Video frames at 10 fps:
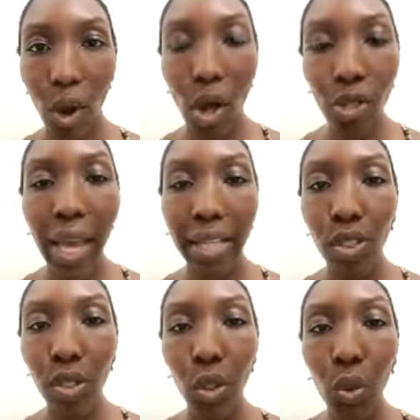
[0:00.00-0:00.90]
All you had
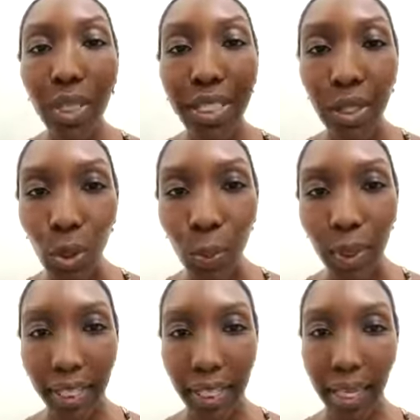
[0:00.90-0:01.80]
to do was
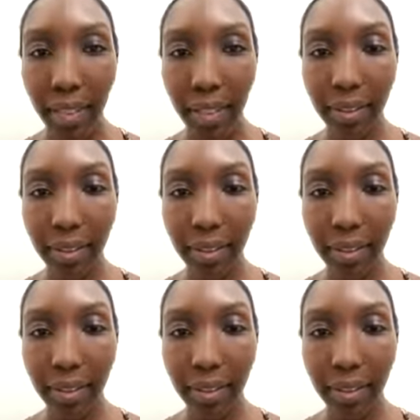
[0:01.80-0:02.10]
duplicate,